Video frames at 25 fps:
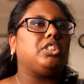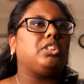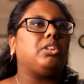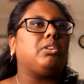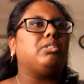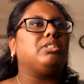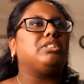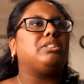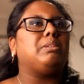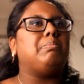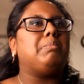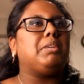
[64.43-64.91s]
So
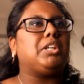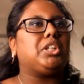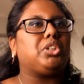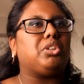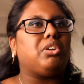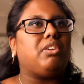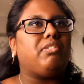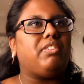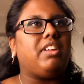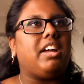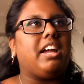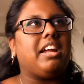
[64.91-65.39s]
it was a
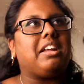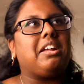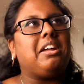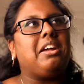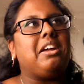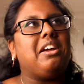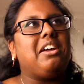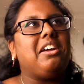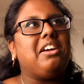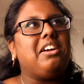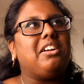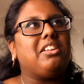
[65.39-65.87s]
mixture of like,
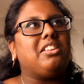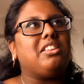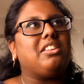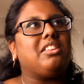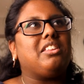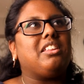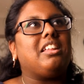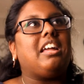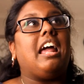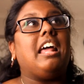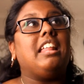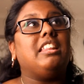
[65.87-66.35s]

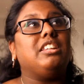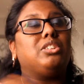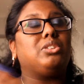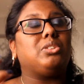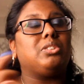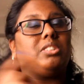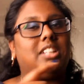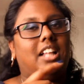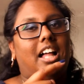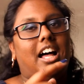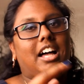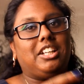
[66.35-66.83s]
and this
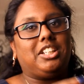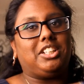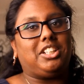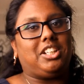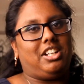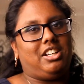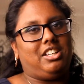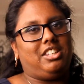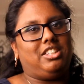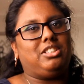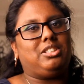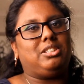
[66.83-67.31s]
was last
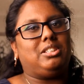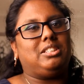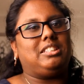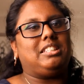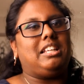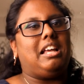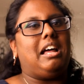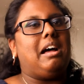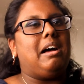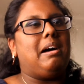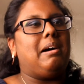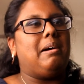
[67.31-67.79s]
year. This is
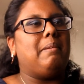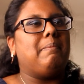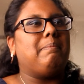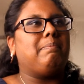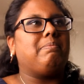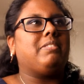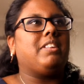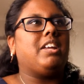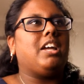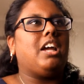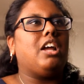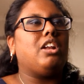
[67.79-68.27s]

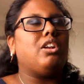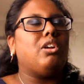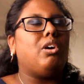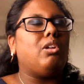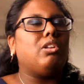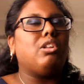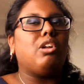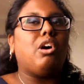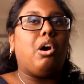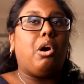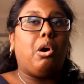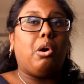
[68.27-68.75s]
um,
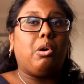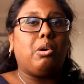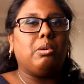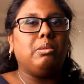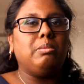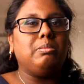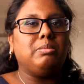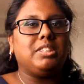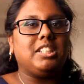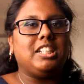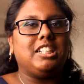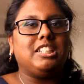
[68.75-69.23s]
Enola
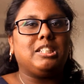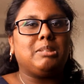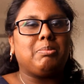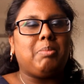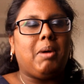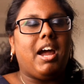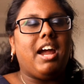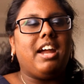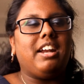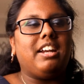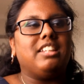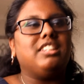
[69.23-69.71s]
Holmes
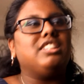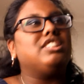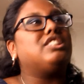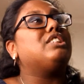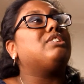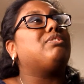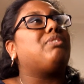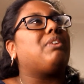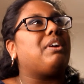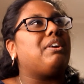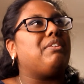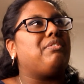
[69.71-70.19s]
inspired, and this
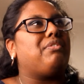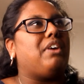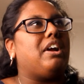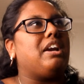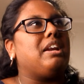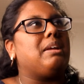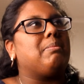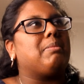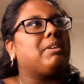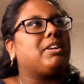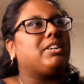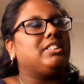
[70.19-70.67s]
is very
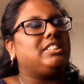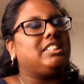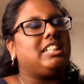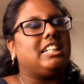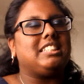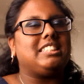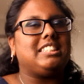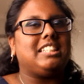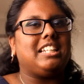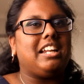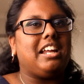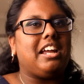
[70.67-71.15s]
funny because
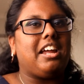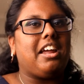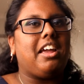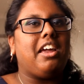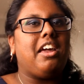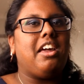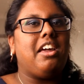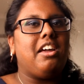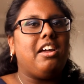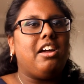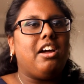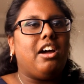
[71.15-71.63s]
yesterday
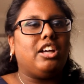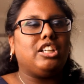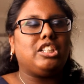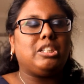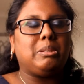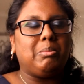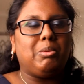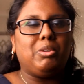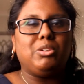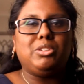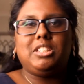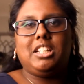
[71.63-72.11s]
a
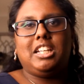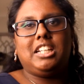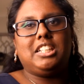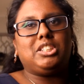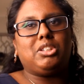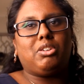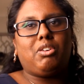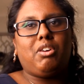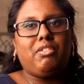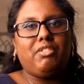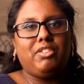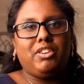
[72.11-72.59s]
small
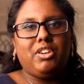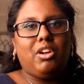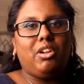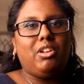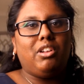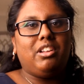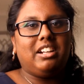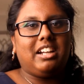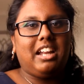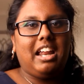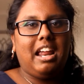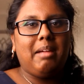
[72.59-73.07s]
teaser of
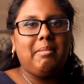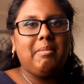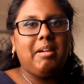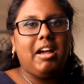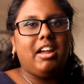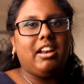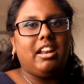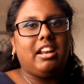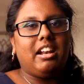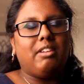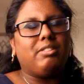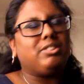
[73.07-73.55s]
Enola came
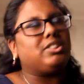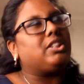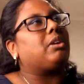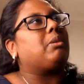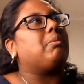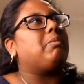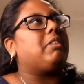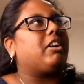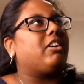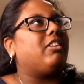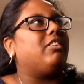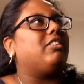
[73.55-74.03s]
out, and I was like,
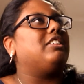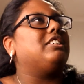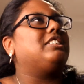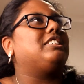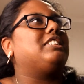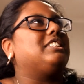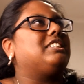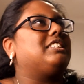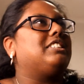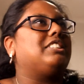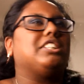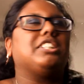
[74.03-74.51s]
oh my god,
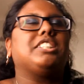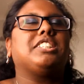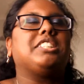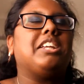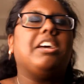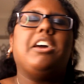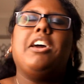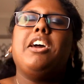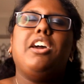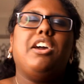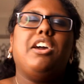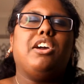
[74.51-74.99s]
this is just
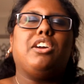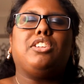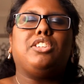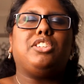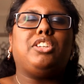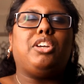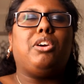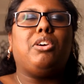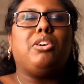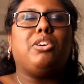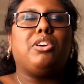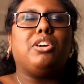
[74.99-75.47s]

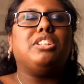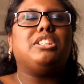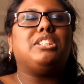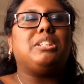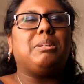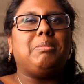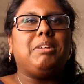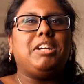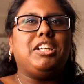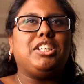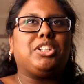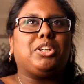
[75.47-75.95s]
too good
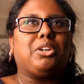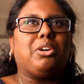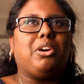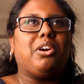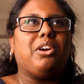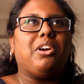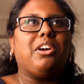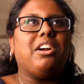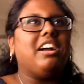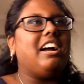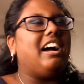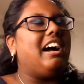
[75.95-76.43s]
to be
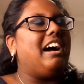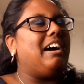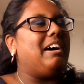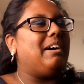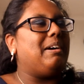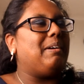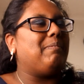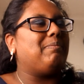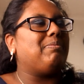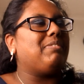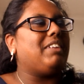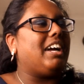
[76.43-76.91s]
true.
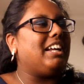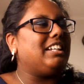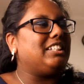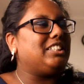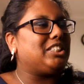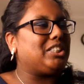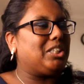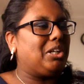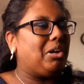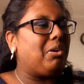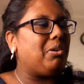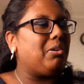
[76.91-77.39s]
Um, and
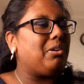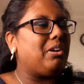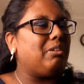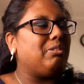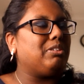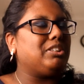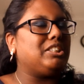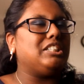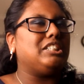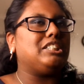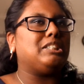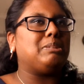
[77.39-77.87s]
so it
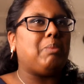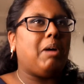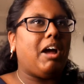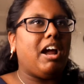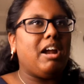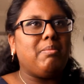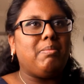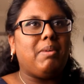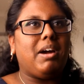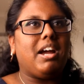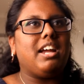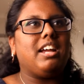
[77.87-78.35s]
was
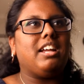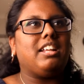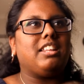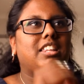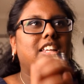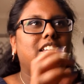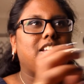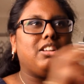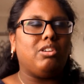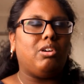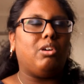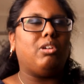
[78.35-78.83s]
inspired by
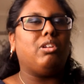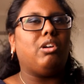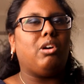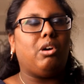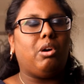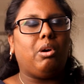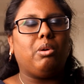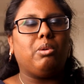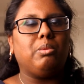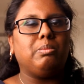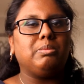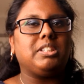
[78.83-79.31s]
the Enola
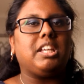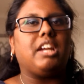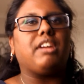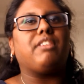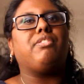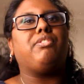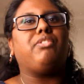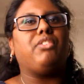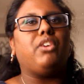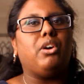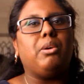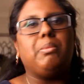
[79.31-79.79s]
Holmes like
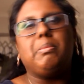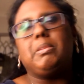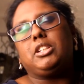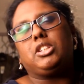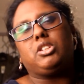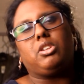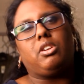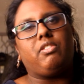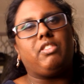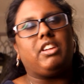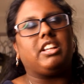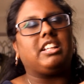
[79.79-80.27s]
film and
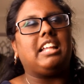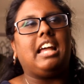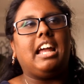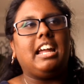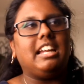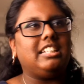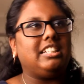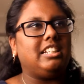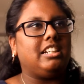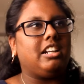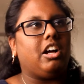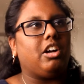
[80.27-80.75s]
sort of like the
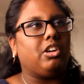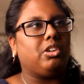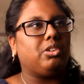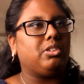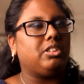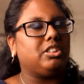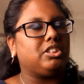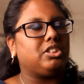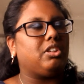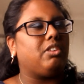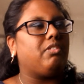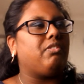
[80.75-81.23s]

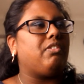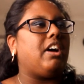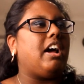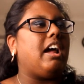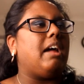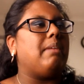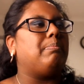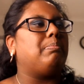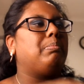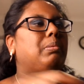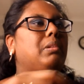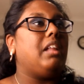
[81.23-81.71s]
1800s sort of
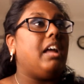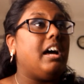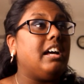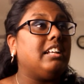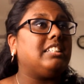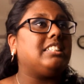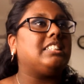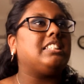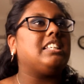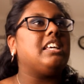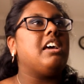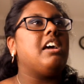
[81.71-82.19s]
vibe.
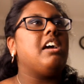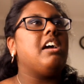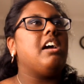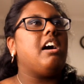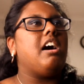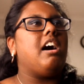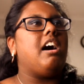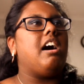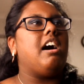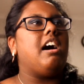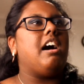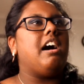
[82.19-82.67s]
Plus,
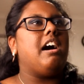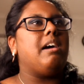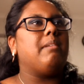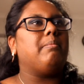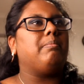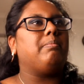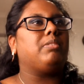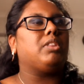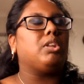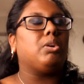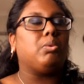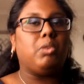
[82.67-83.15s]

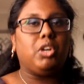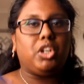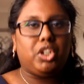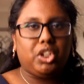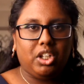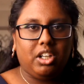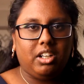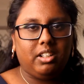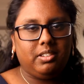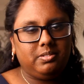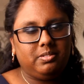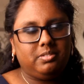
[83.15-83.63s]
um, The
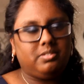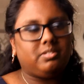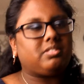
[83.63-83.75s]
Witcher,